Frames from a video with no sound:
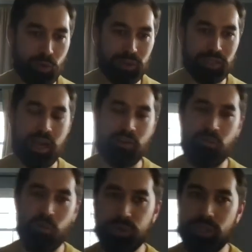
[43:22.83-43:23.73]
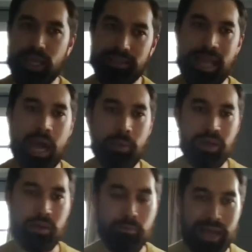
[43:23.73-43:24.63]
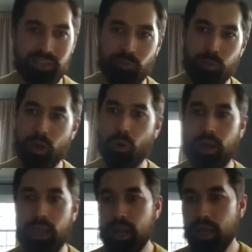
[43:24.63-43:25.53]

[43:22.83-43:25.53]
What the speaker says: this unfortunately has not been a massive priority.